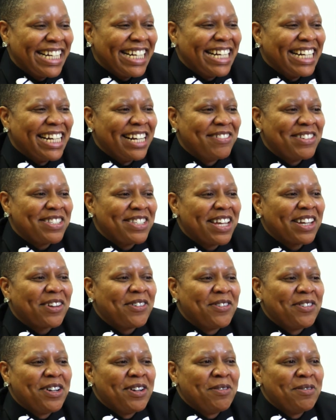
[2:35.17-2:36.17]
My second
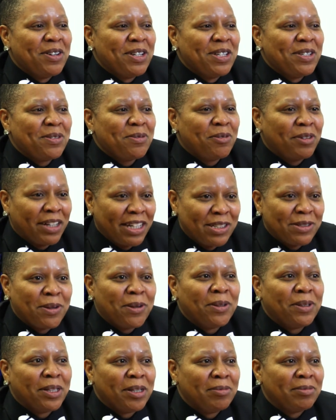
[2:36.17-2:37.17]
one was when I
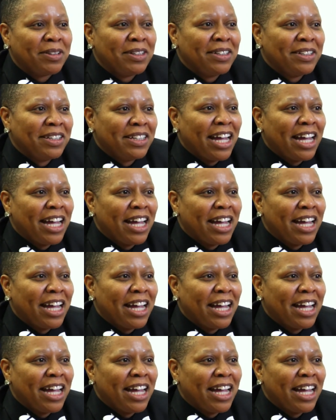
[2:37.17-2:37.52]
told him